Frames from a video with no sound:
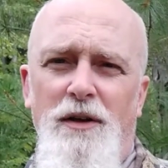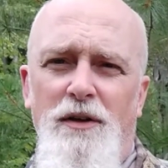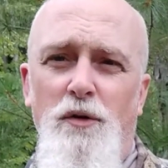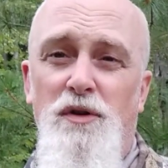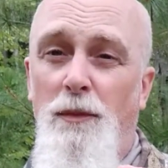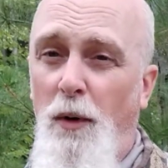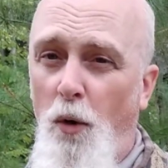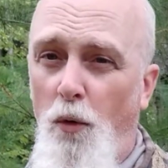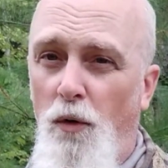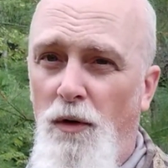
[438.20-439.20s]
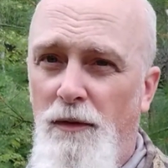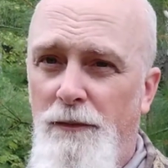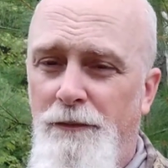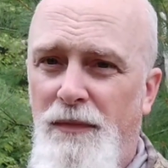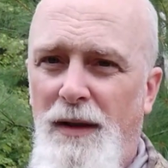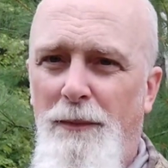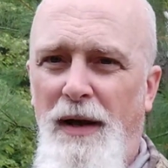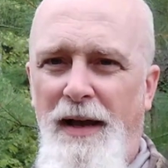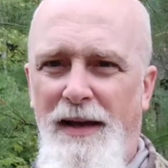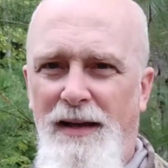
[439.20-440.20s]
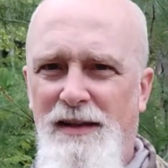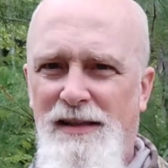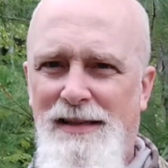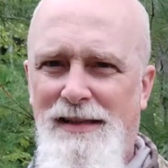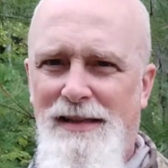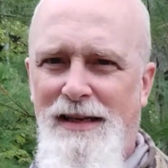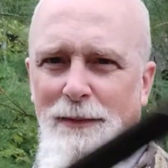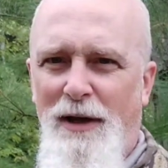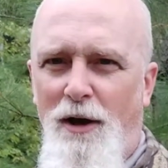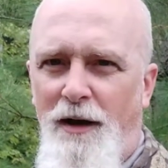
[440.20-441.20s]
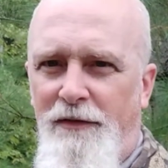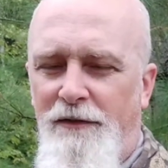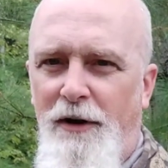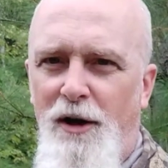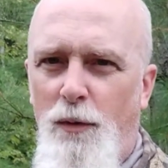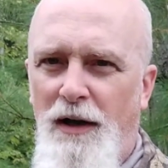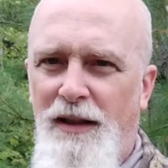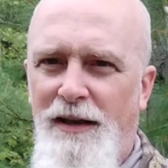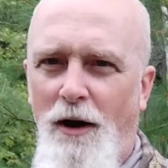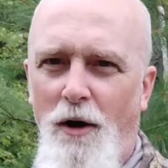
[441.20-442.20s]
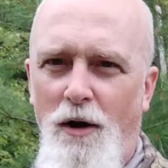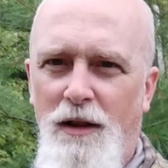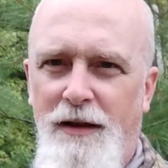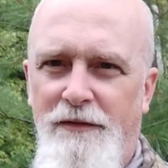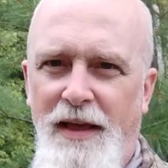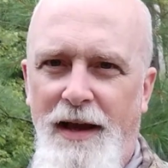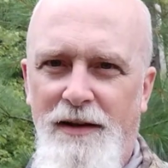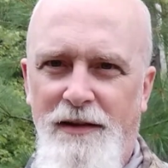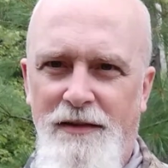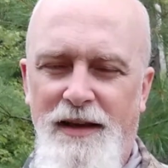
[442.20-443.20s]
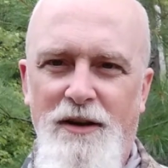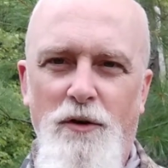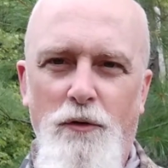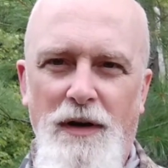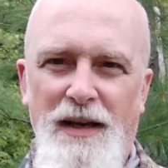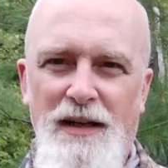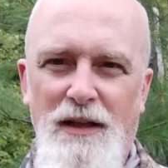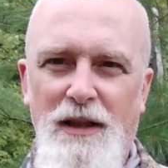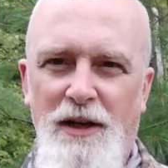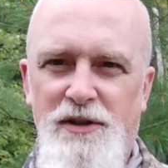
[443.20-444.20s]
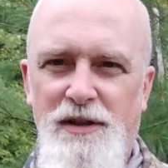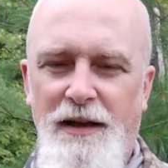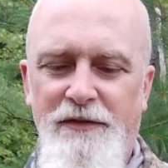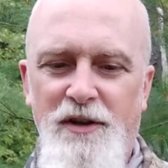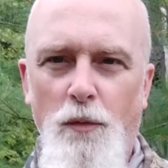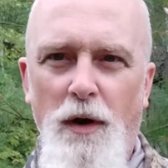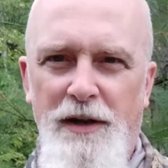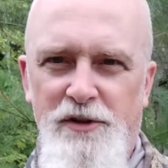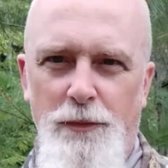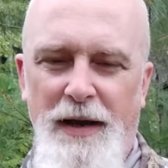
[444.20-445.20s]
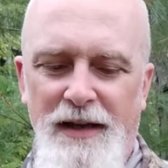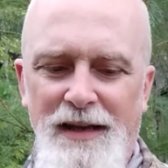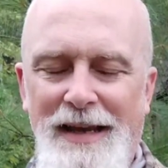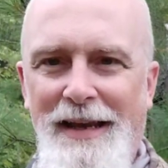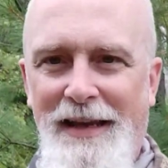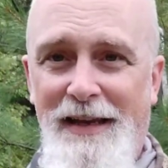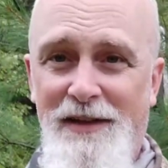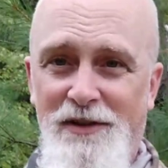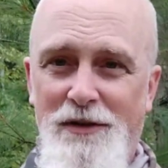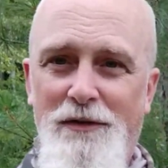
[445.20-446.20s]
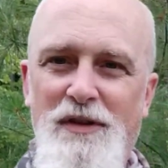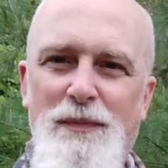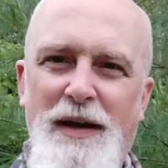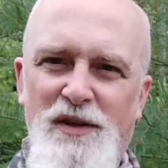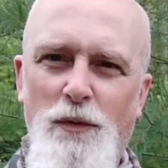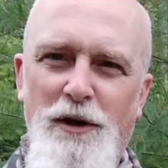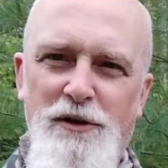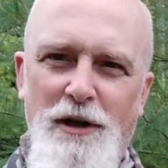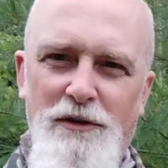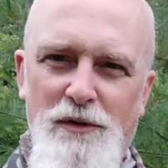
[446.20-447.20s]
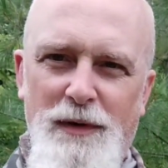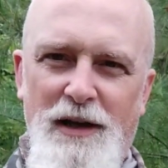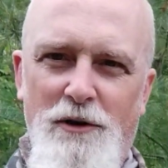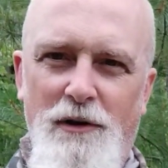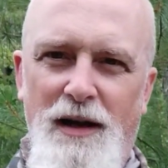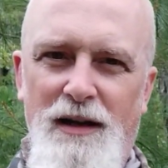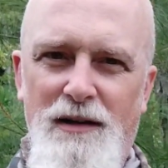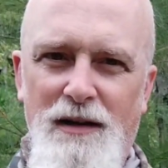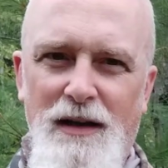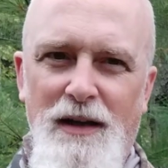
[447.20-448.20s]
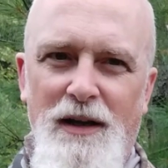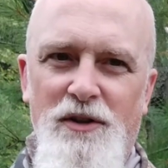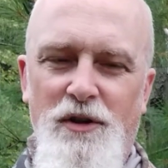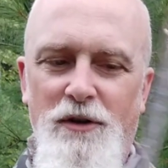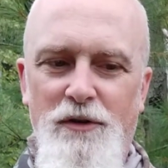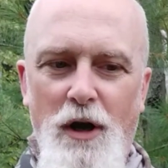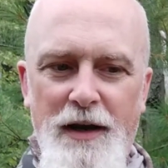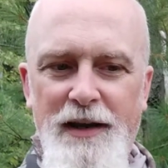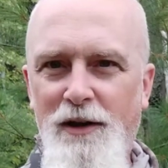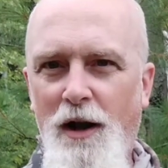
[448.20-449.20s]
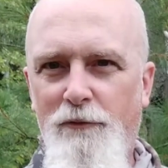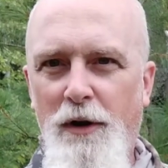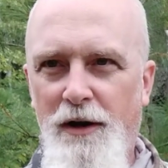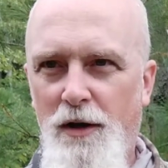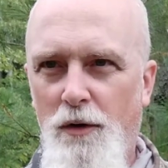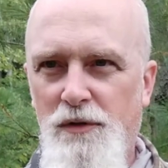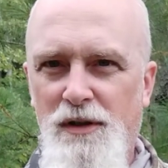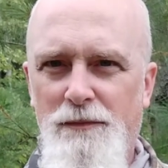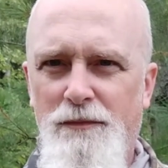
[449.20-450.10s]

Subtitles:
Use the pole by skimming off very quickly all of that thick green lush stuff that you want as your bed into the space where your shelter is being created, so you're knocking it off where it goes.